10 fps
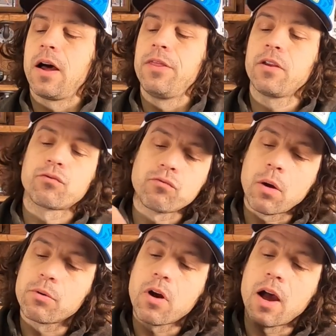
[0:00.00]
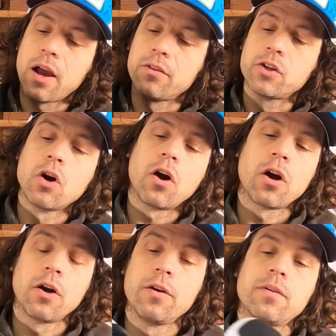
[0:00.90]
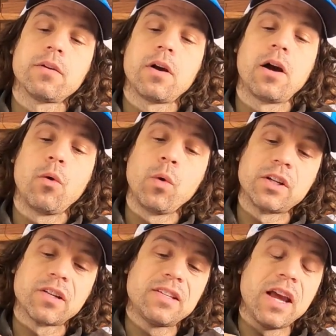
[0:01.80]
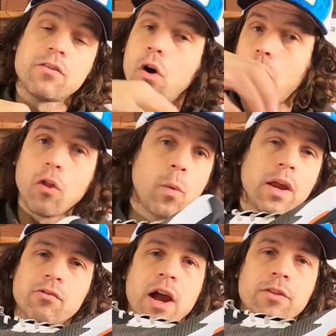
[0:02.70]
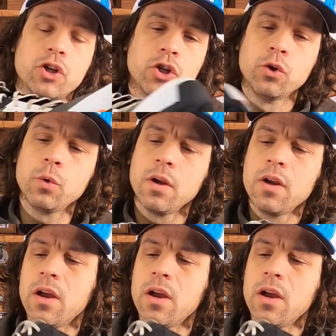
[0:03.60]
This rubberized guard, which extends all the way around the shoe,